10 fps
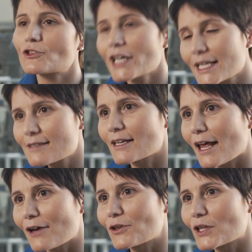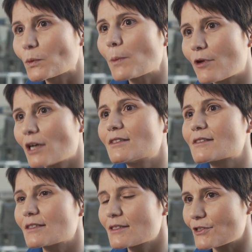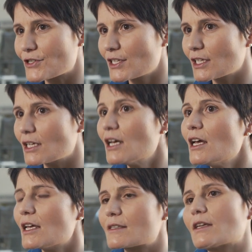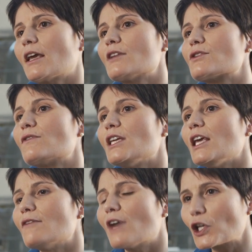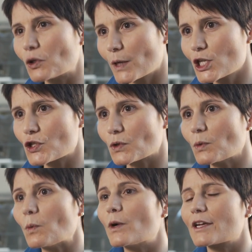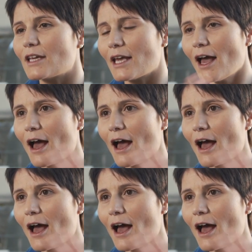tricky scenario that we practice in City is the case of the evacuation, where the